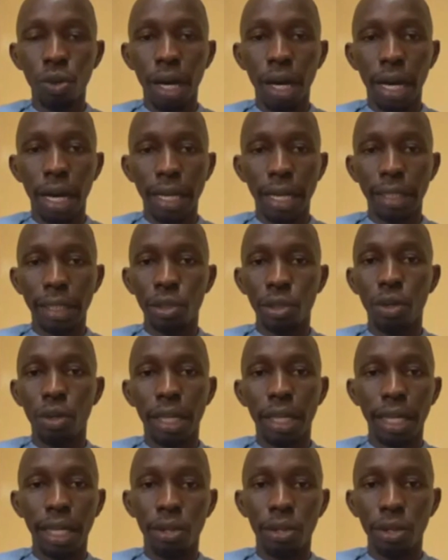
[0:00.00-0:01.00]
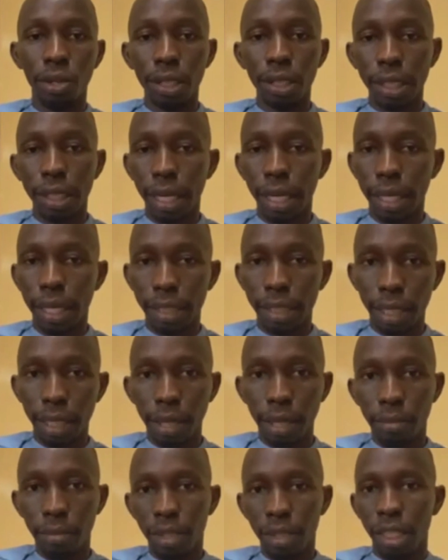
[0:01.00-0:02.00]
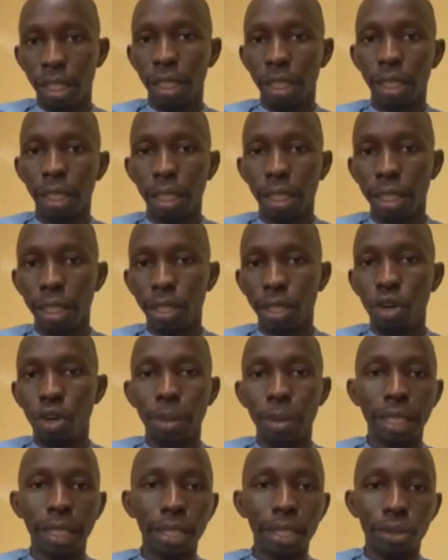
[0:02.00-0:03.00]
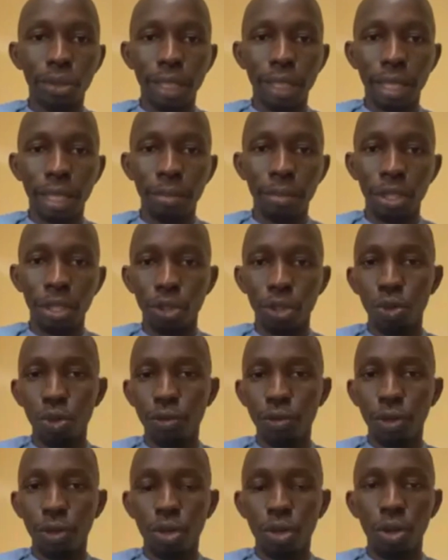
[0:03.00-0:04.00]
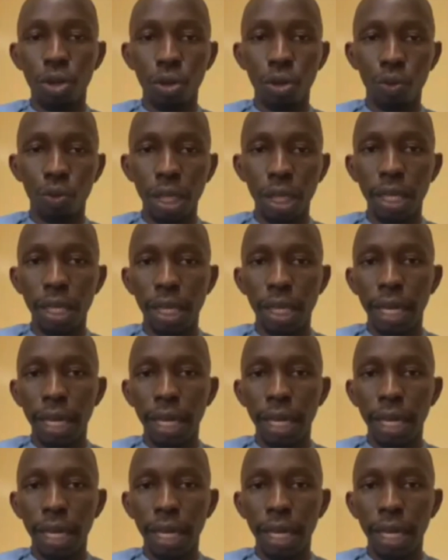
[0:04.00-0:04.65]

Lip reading: as underdogs, as the commentators then be choose for call we,